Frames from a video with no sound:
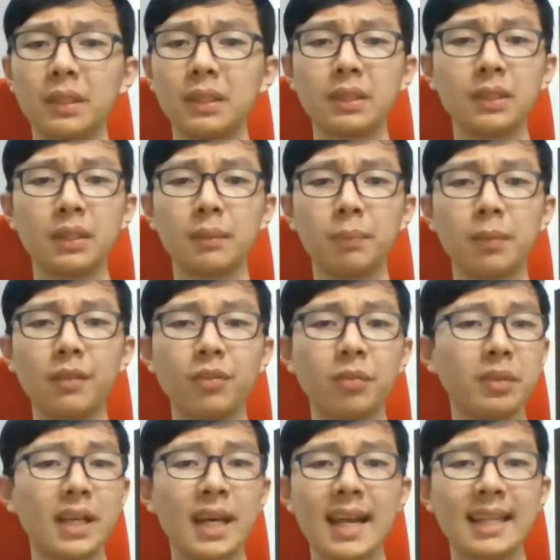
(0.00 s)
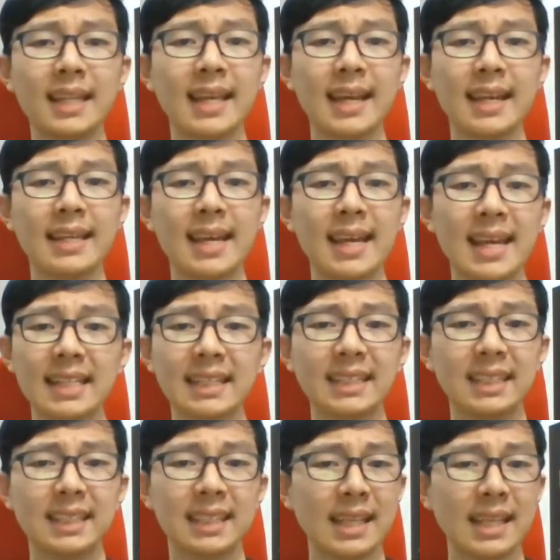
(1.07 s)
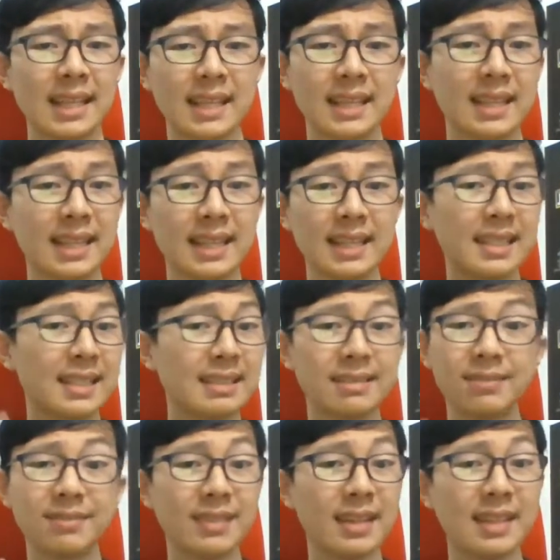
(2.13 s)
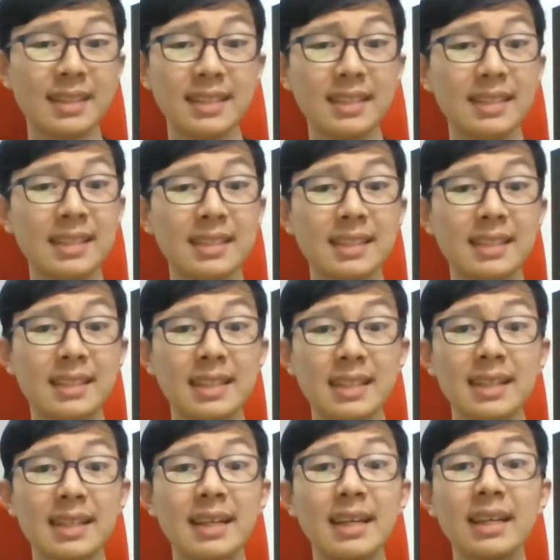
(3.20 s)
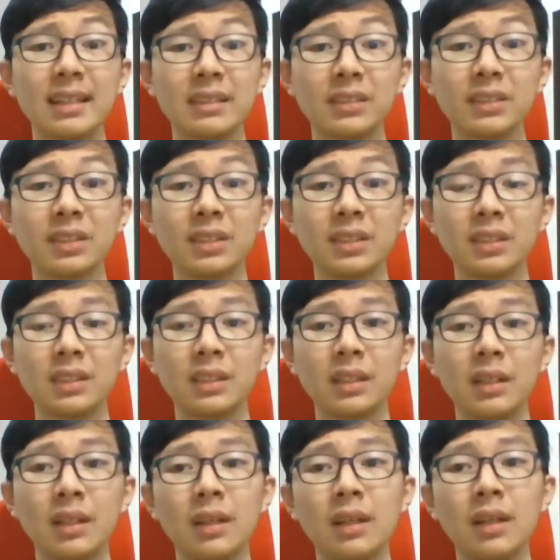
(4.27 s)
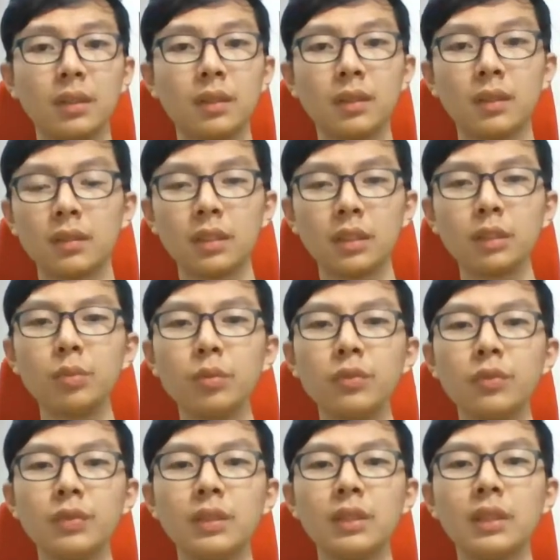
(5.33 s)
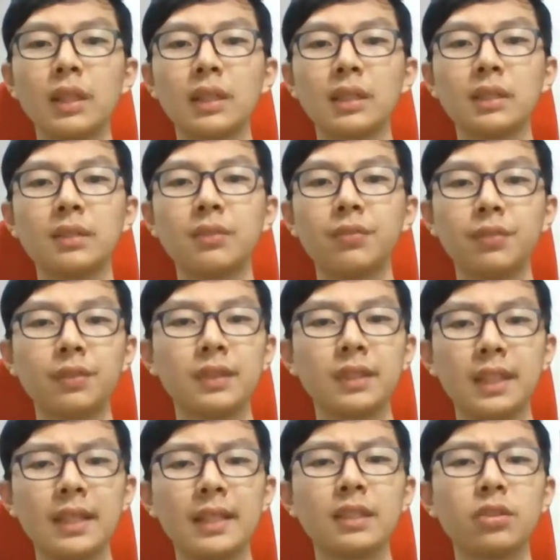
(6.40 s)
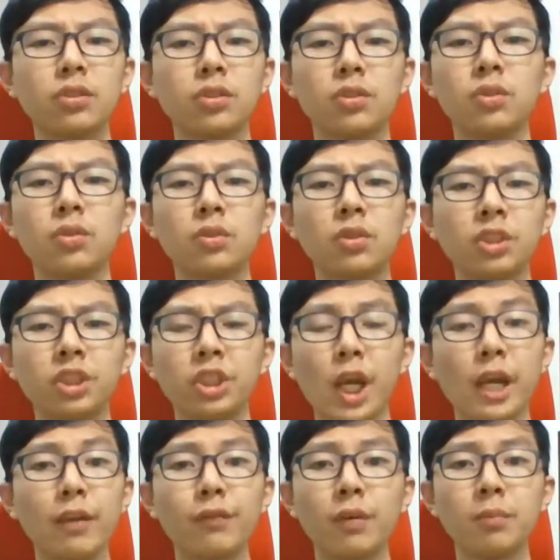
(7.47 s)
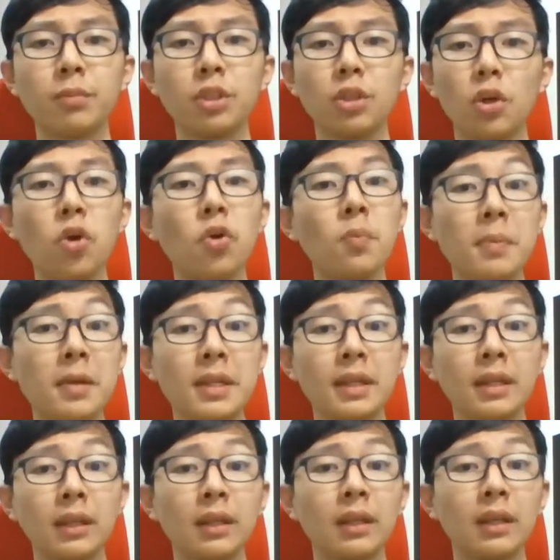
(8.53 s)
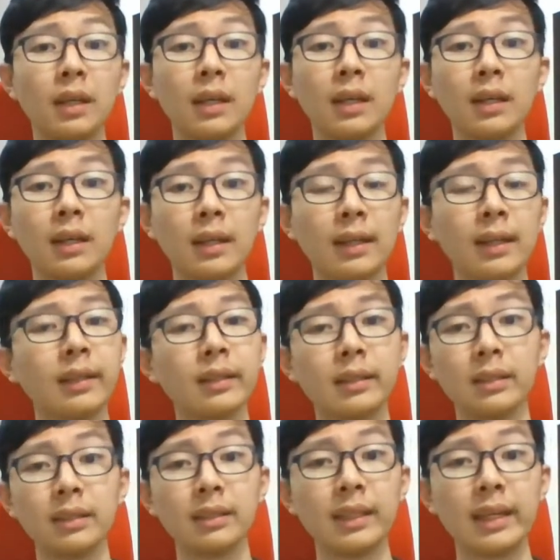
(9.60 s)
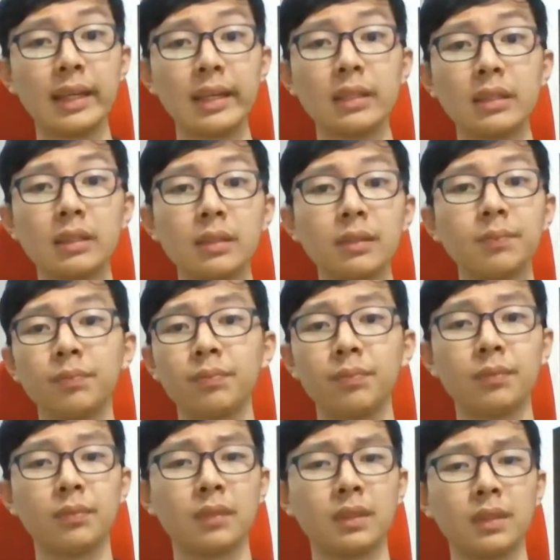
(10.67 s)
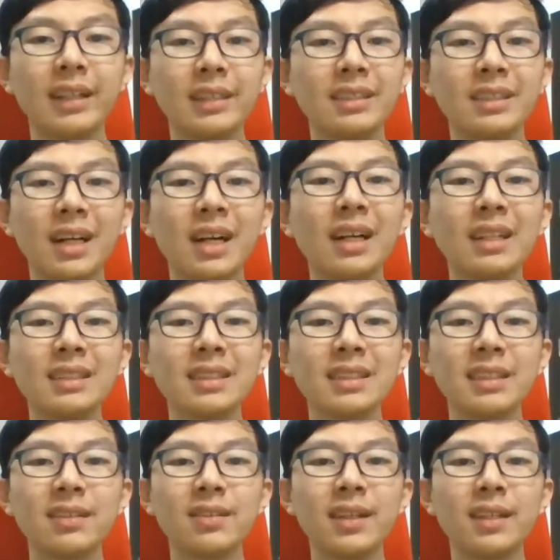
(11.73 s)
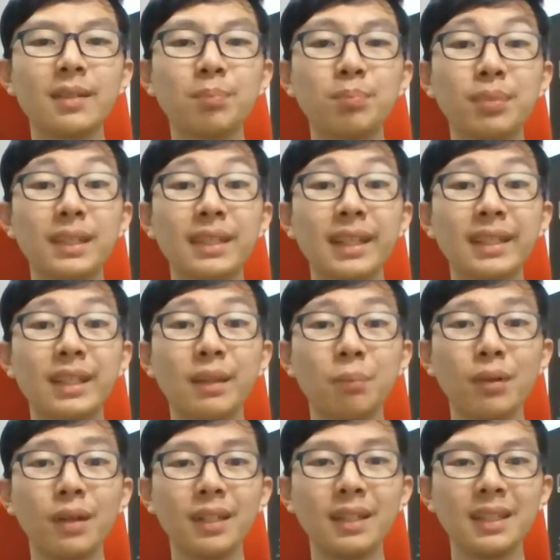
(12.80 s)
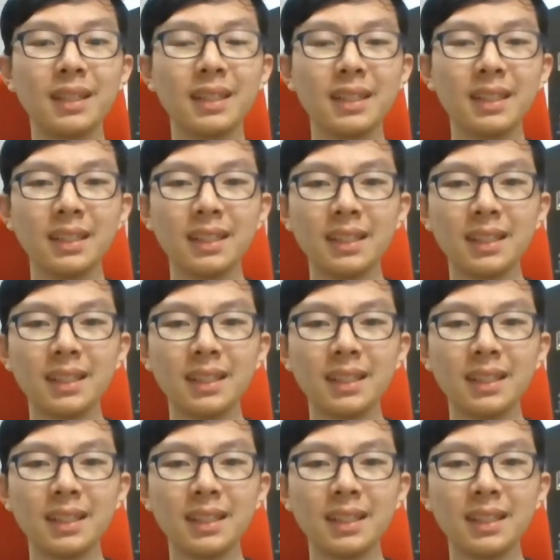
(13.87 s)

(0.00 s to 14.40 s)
But apart from that, I can't think of anything else. This movie, I'd say it's too cliched from the opening until the end. It's honestly quite predictable.